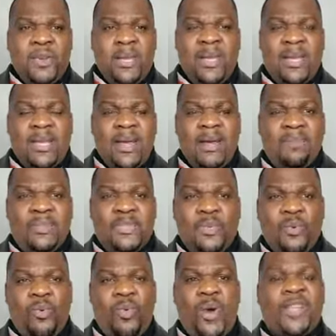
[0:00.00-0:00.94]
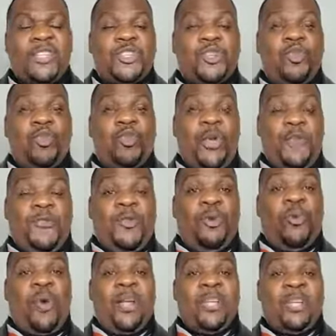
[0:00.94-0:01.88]
when it comes to what you, if
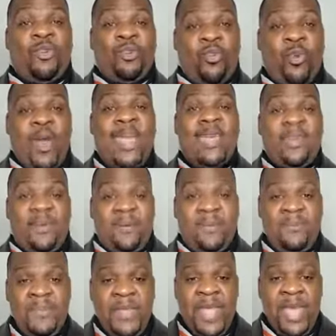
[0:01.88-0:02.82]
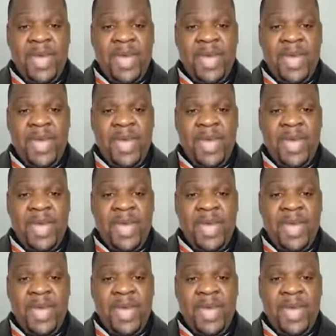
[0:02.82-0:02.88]
you want greater.